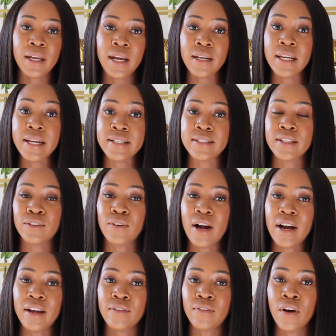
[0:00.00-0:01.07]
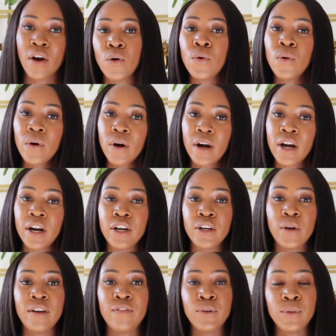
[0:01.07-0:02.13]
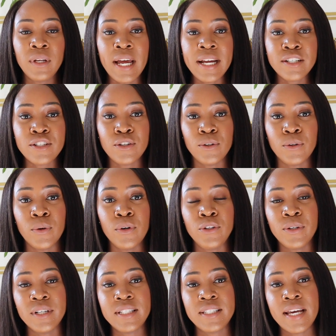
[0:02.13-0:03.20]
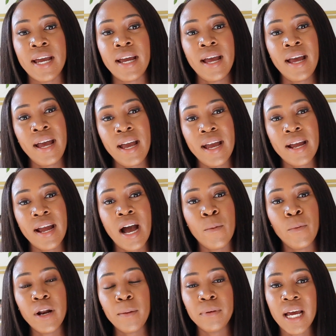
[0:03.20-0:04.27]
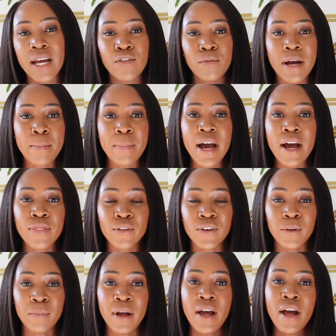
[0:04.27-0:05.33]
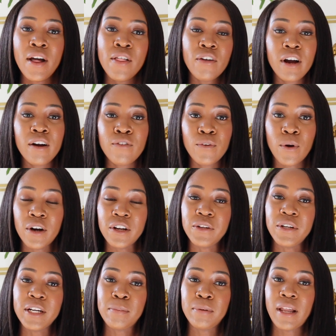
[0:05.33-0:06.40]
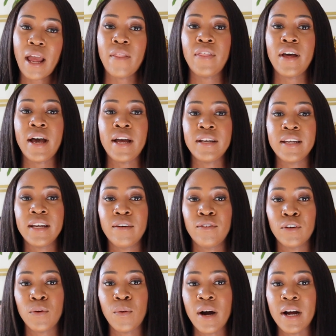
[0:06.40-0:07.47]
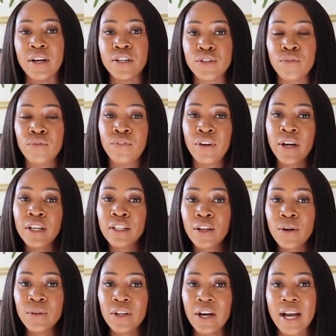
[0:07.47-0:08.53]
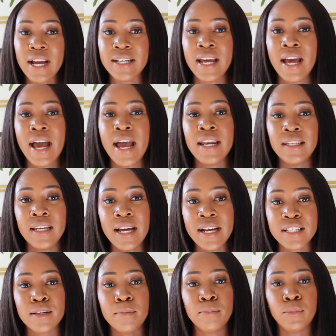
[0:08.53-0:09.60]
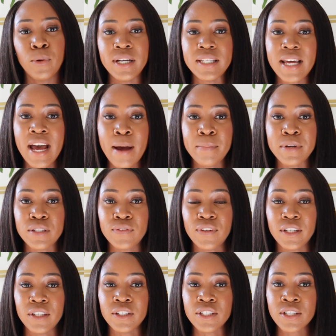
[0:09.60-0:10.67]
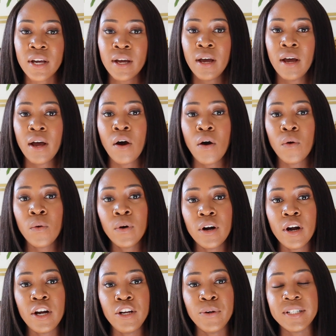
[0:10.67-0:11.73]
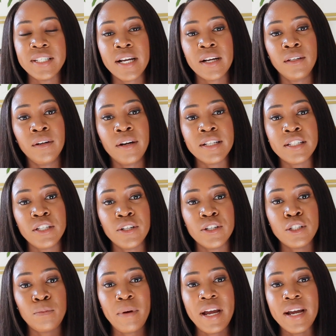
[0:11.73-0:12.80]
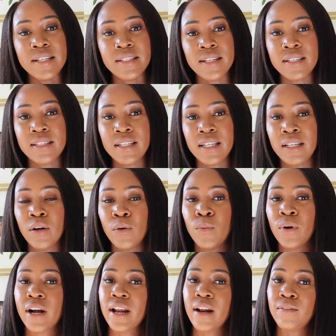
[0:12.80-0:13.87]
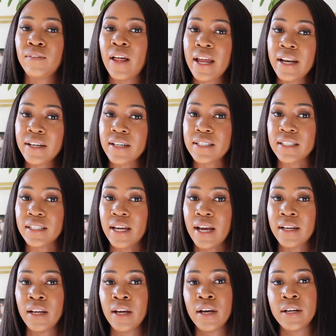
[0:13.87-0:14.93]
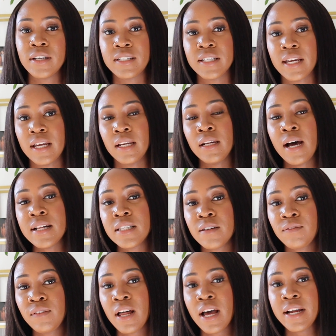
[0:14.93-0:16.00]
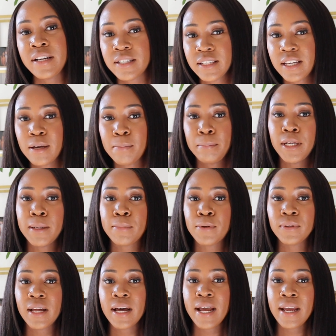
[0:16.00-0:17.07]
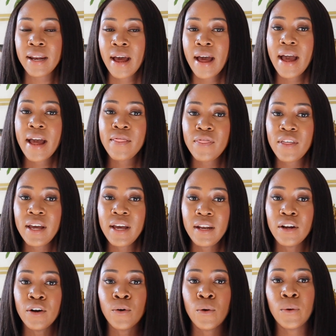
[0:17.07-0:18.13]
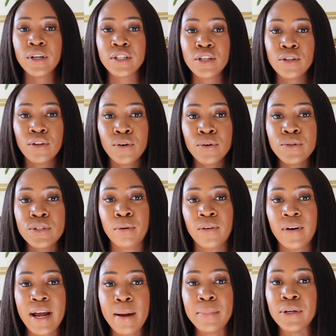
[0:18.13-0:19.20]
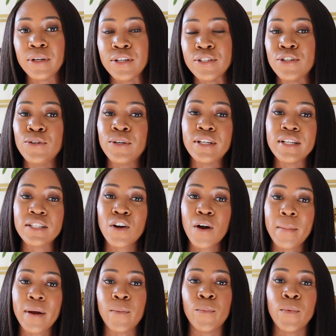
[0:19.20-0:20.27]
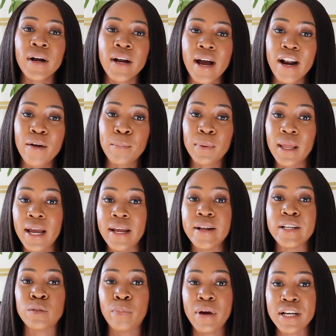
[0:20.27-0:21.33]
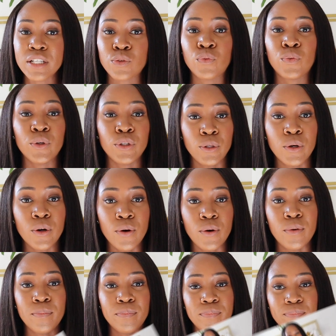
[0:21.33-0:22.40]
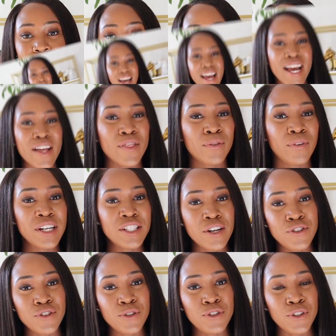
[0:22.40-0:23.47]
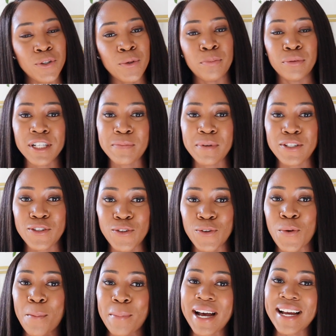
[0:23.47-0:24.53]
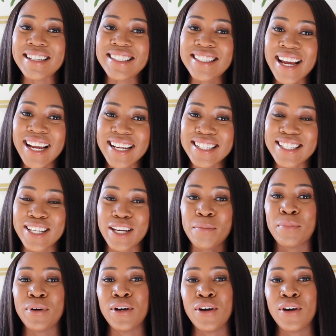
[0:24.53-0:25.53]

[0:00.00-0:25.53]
plant needs to thrive. Or if you'd like to, you can say, hey, I want a plant for my bathroom. Therefore, you need a plant that requires very low light and likes moist atmospheres. Or you could take a look into your space and see what kind of lighting does it get. Does it get lots of light? Does it get minimal light? And then according to those parameters, you can determine what kind of plant is best for your home. And the research you do brings me to my second tip.